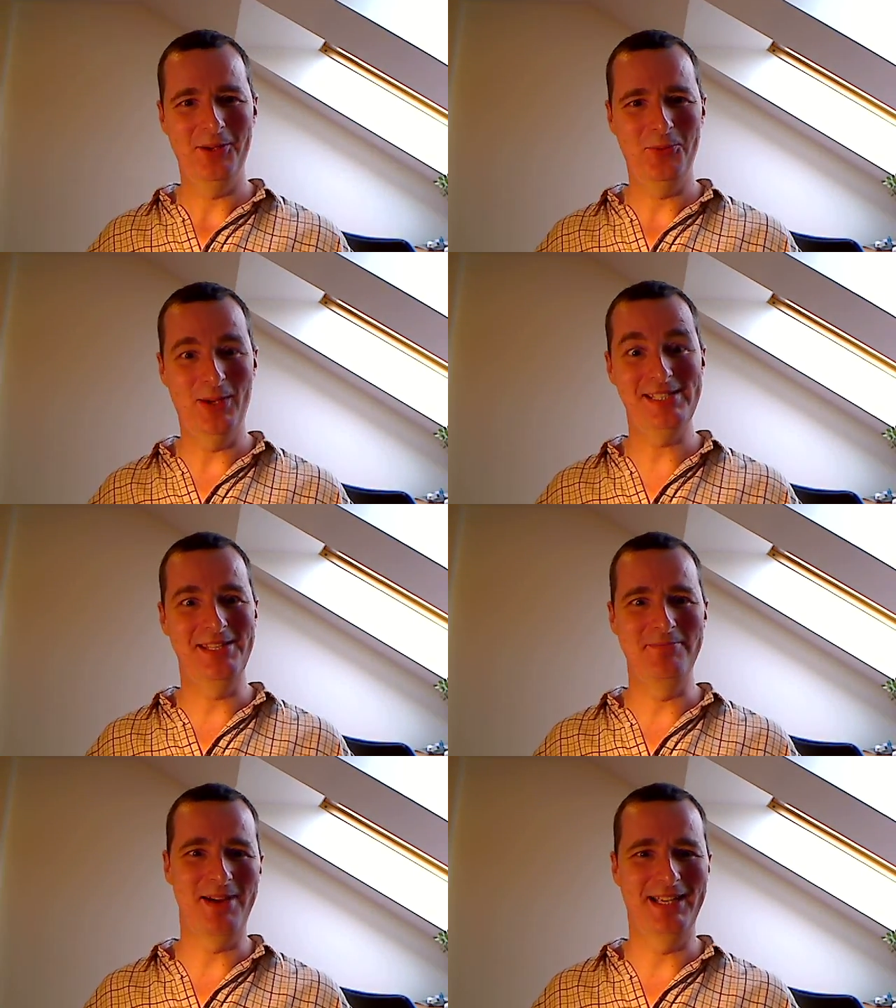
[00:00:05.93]

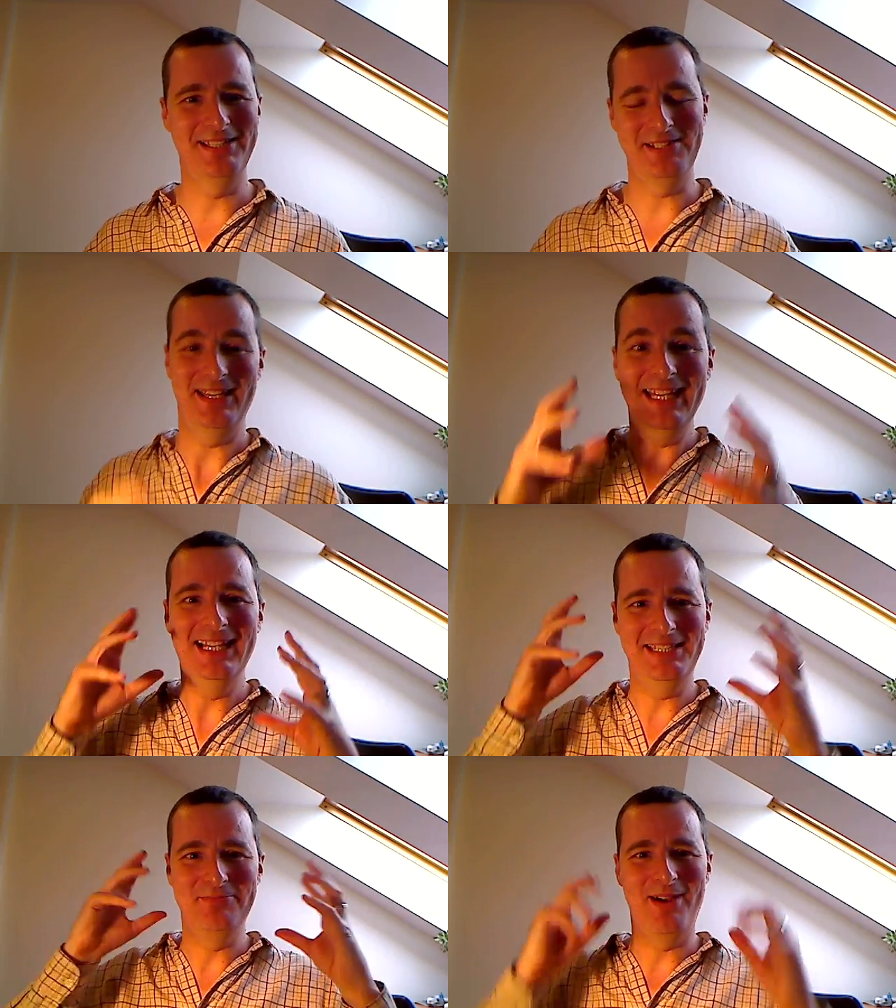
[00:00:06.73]
Western minds or
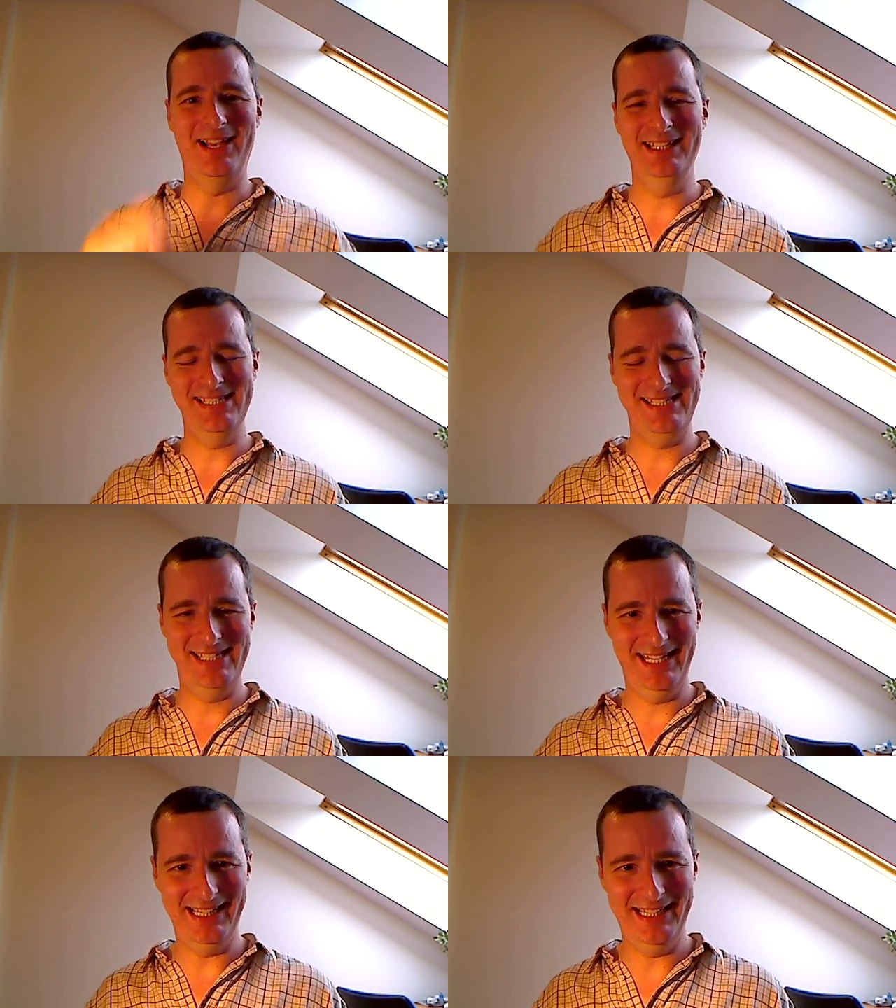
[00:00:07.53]
English minds
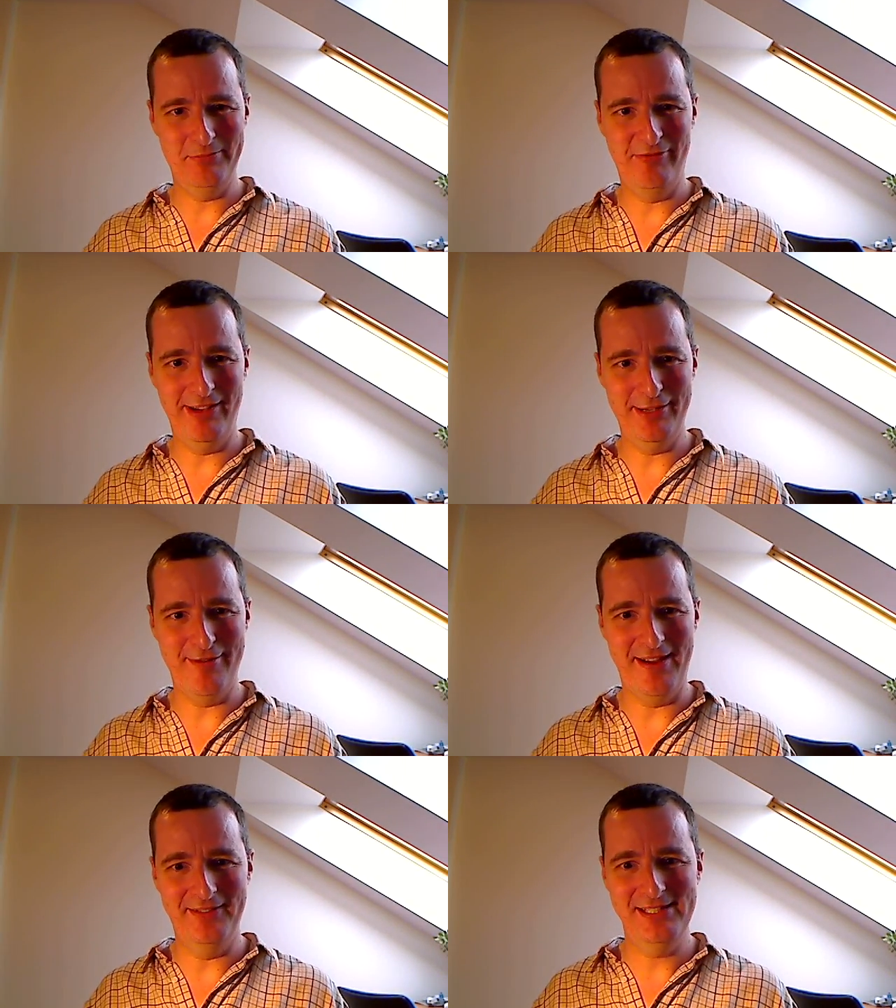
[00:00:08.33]
to get their brain
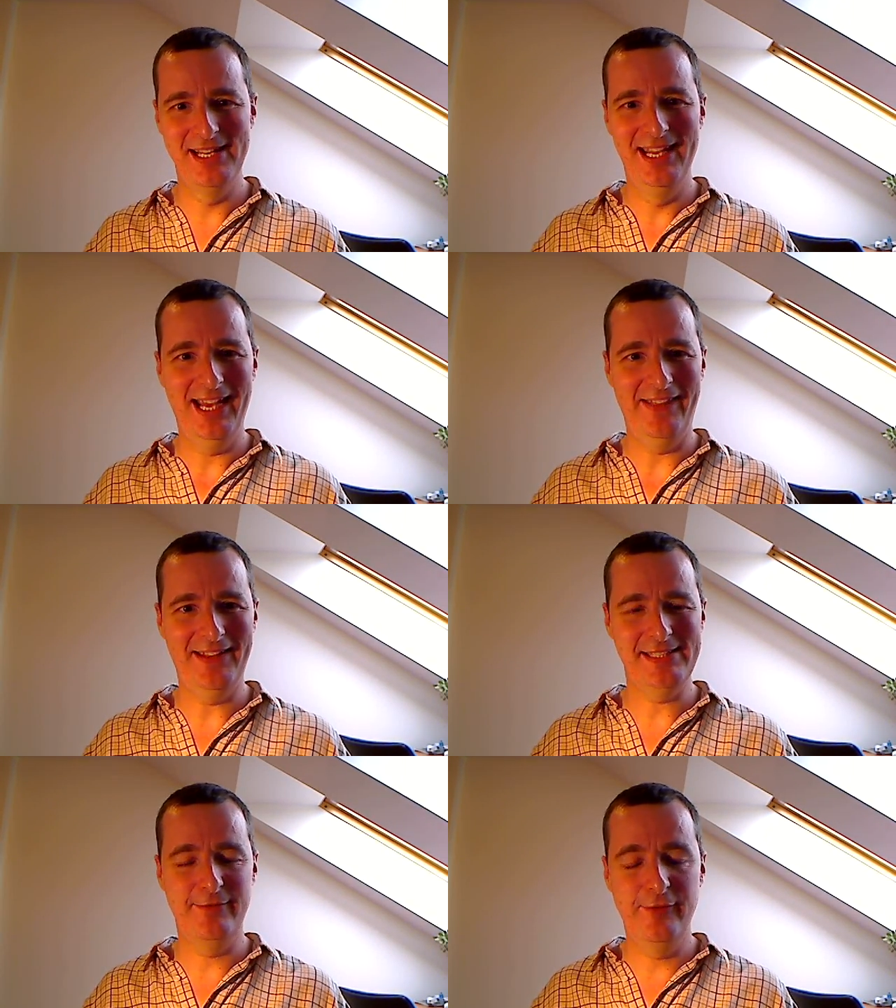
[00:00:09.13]
around, and
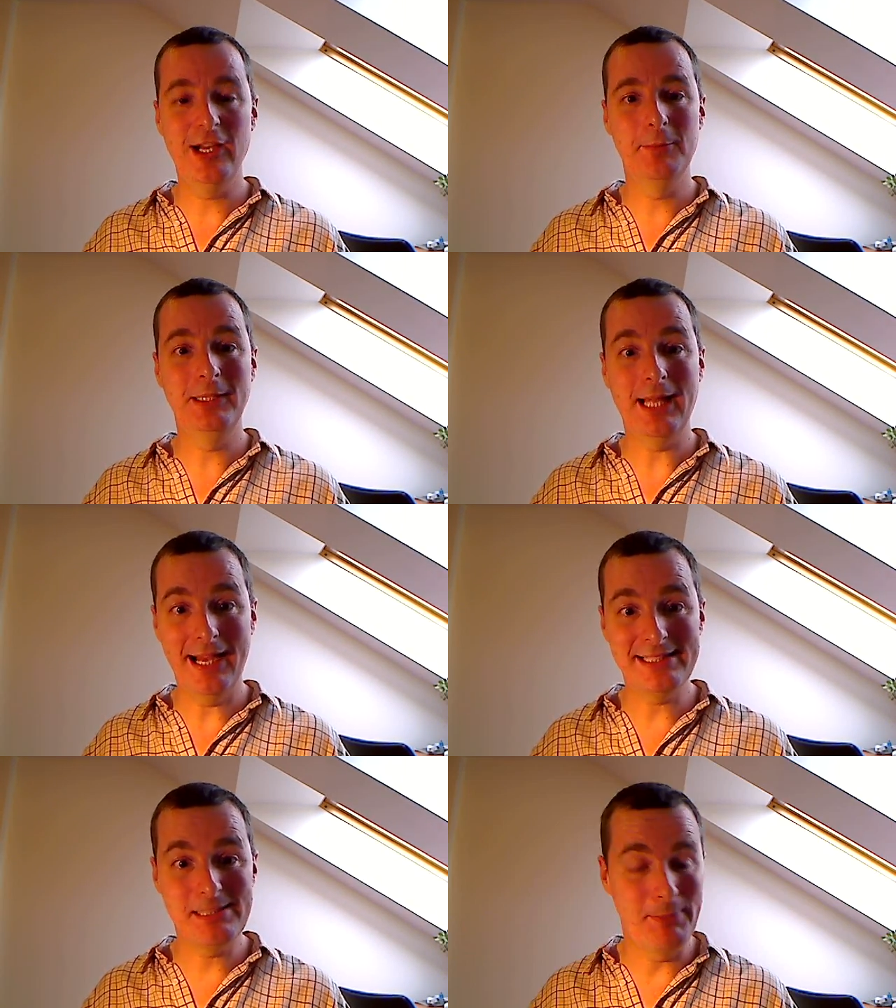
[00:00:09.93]
that's verbal
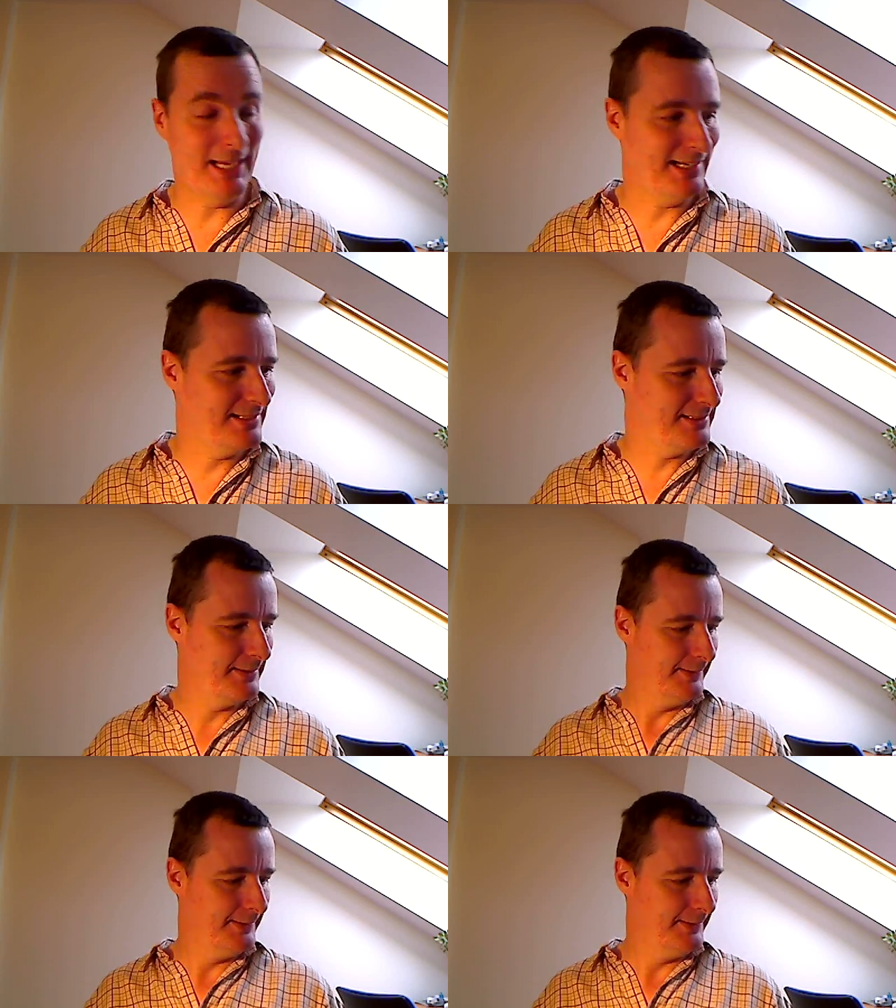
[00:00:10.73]
aspect.